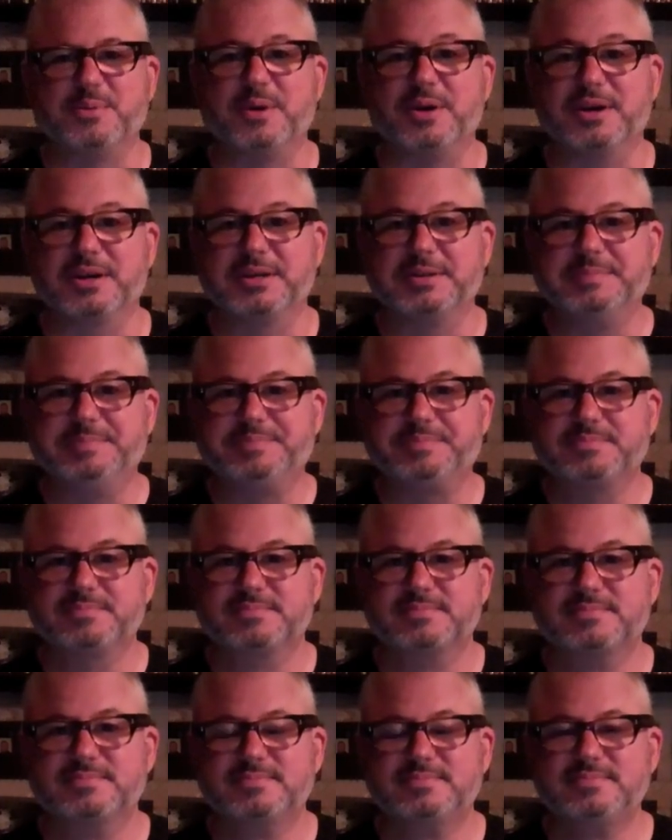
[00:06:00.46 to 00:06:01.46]
work,
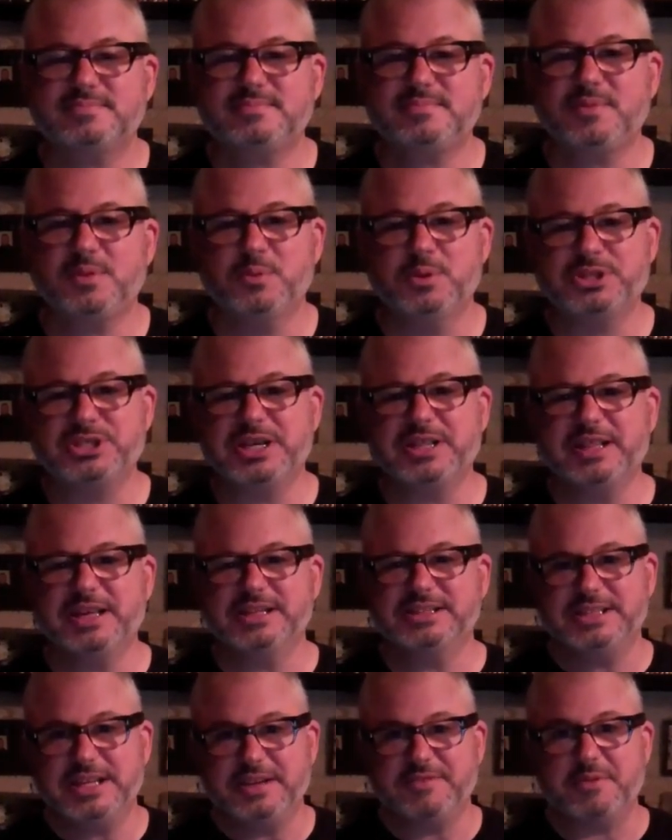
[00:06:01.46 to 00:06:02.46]
which I
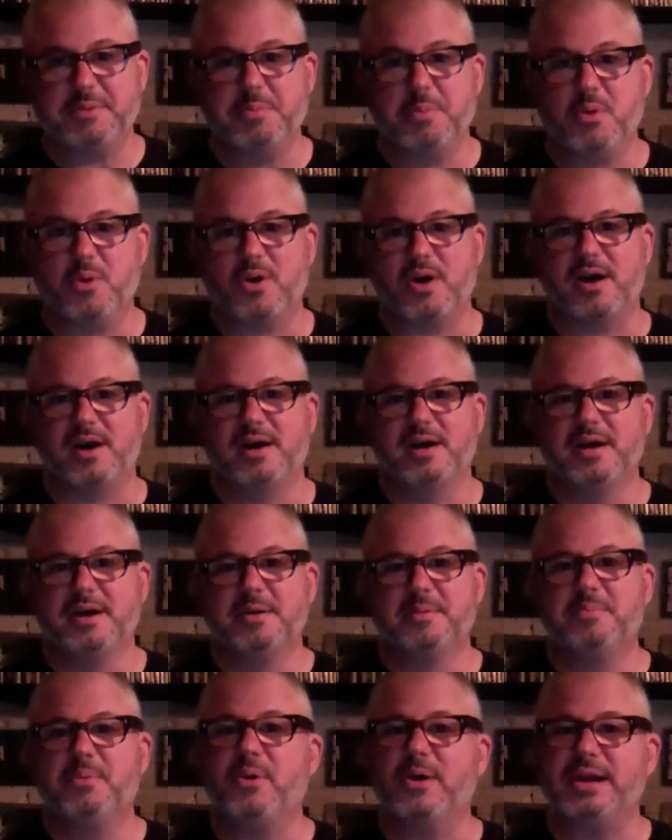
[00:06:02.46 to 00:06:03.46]
think is an even more
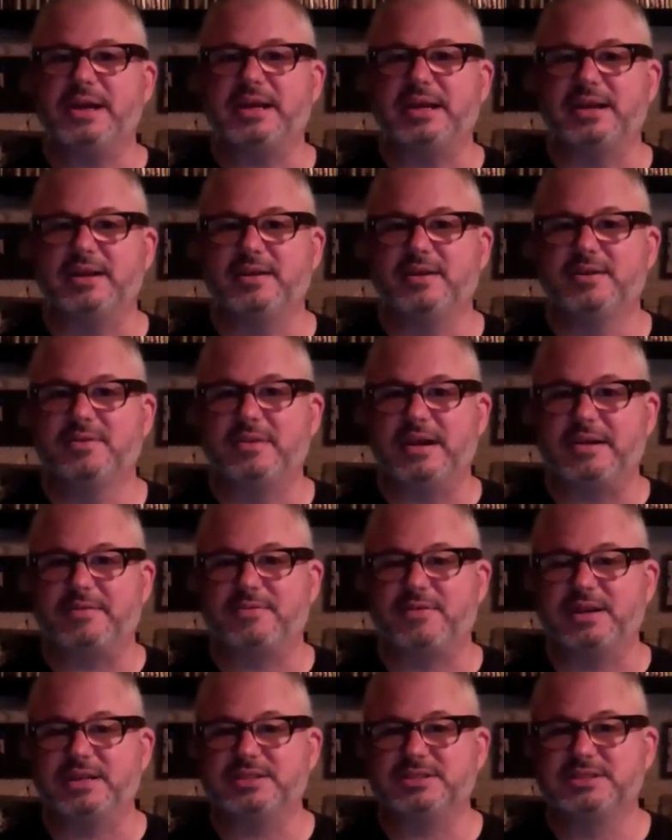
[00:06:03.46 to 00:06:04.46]
pointed
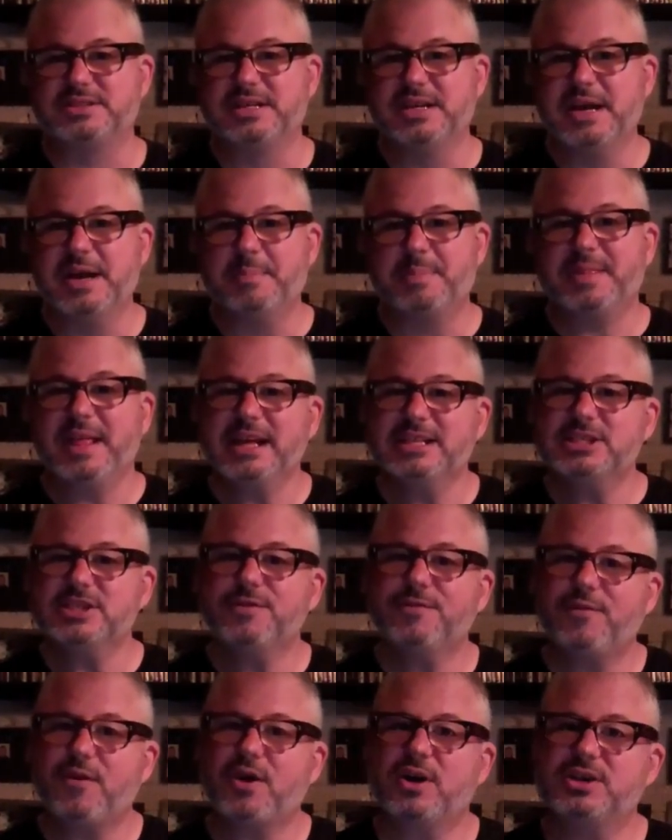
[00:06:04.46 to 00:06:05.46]
reference. But that's
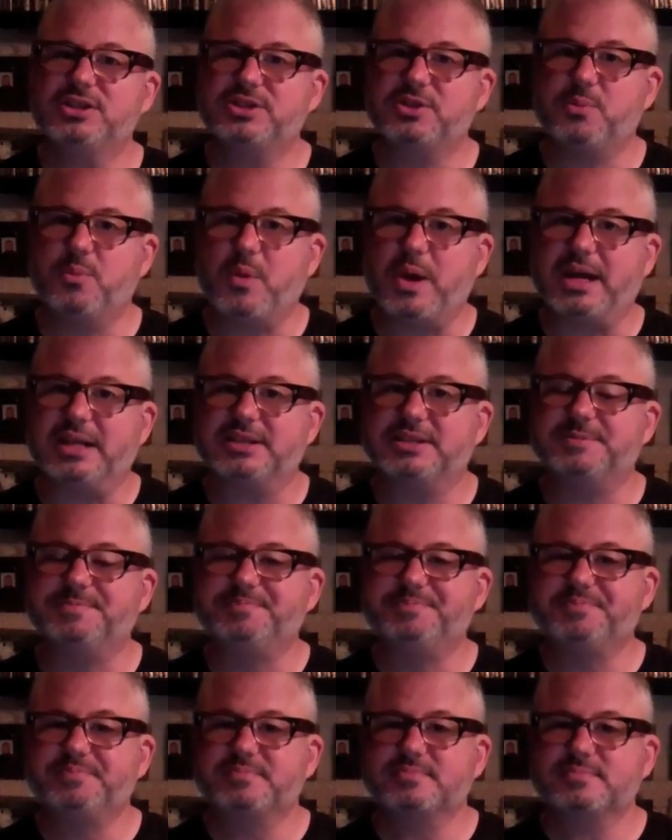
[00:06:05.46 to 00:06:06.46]
as far as it went.
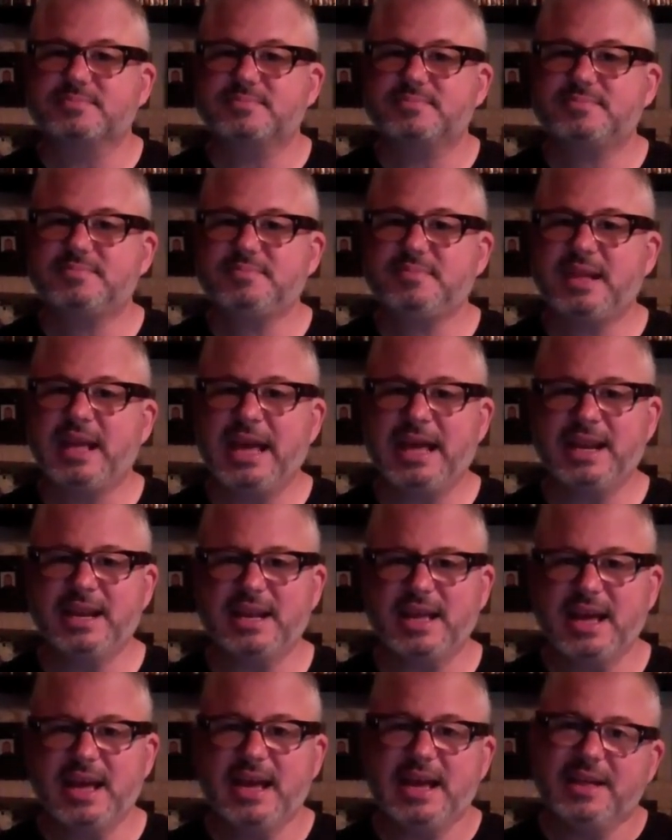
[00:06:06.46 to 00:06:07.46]
And
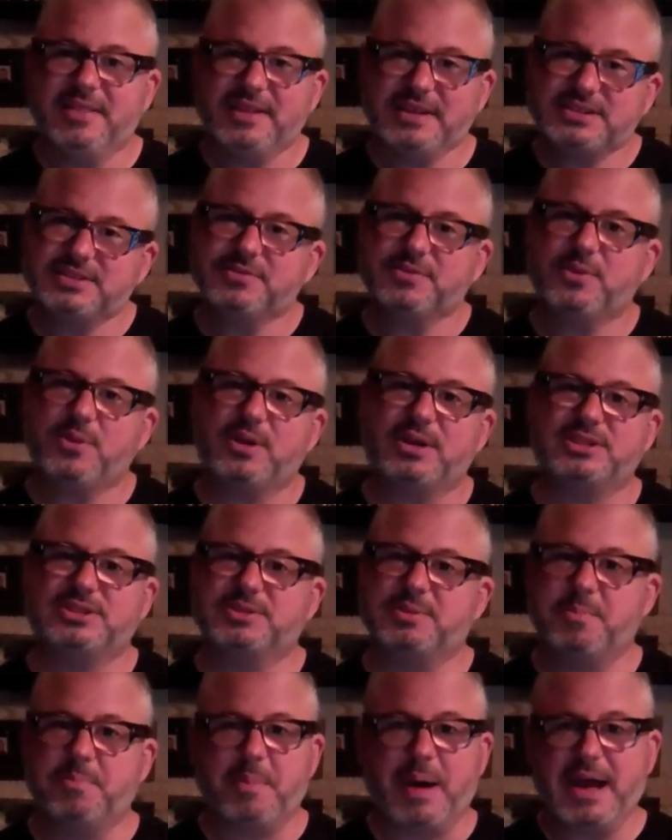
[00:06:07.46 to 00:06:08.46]
this, of
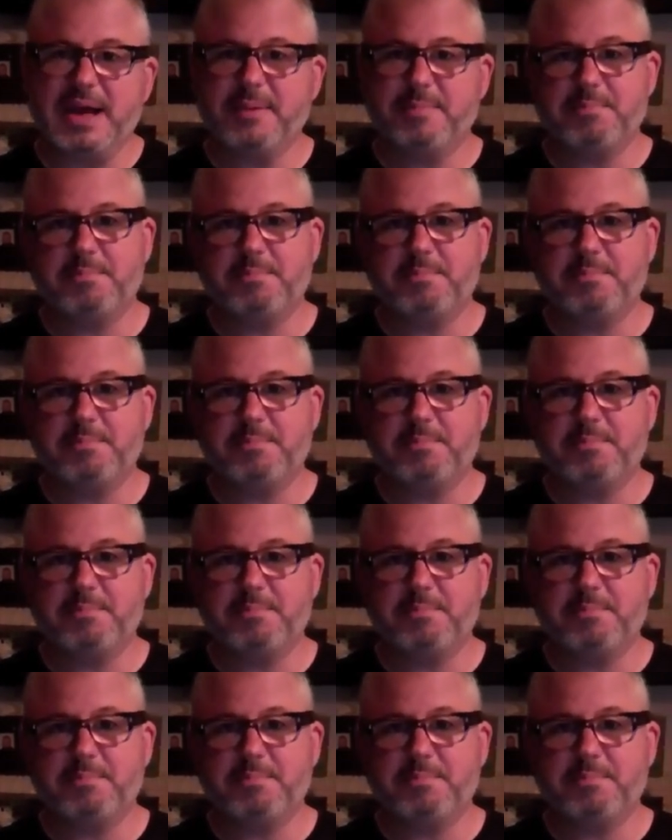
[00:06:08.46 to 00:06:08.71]
course, might